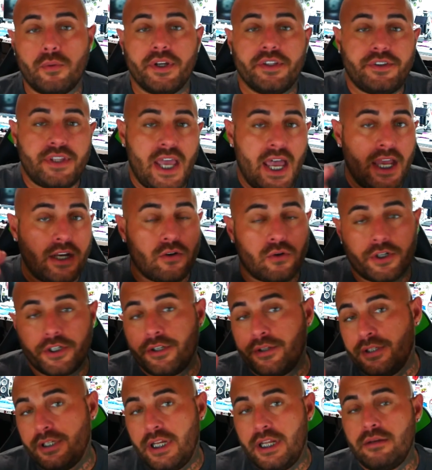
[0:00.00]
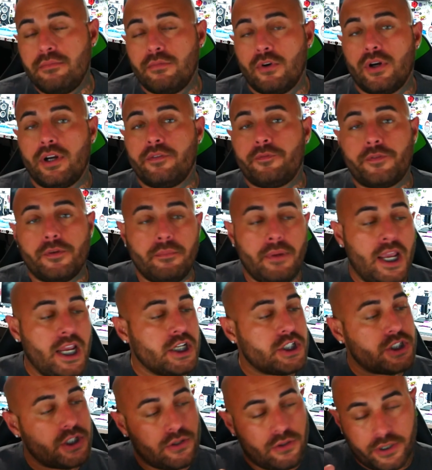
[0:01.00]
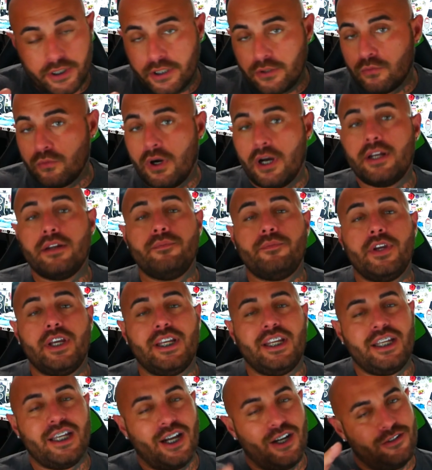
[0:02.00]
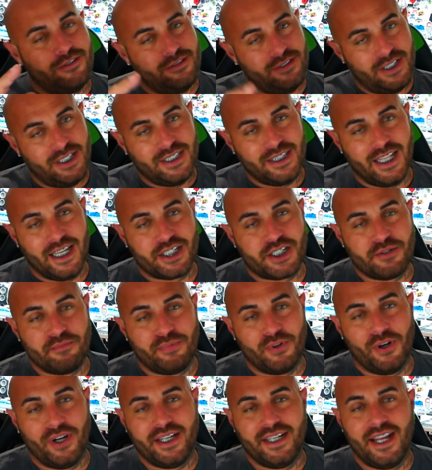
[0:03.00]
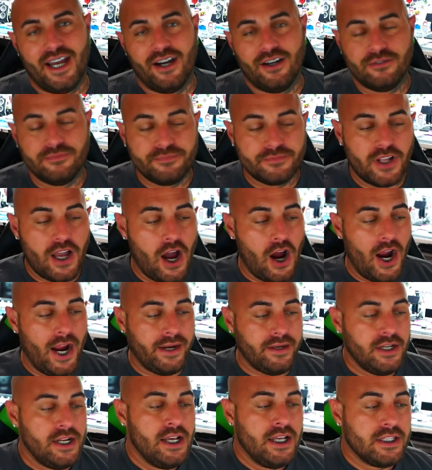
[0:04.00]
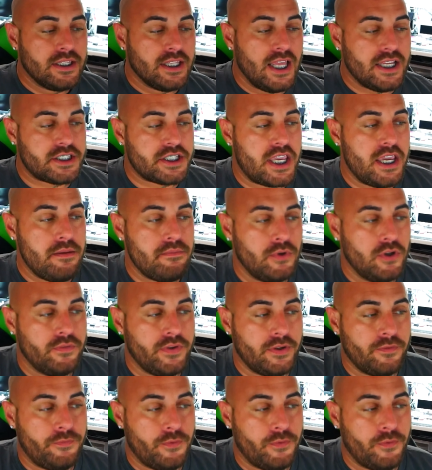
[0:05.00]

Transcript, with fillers: with that or you need more information or you want a video, let your boy know. All right, let's keep moving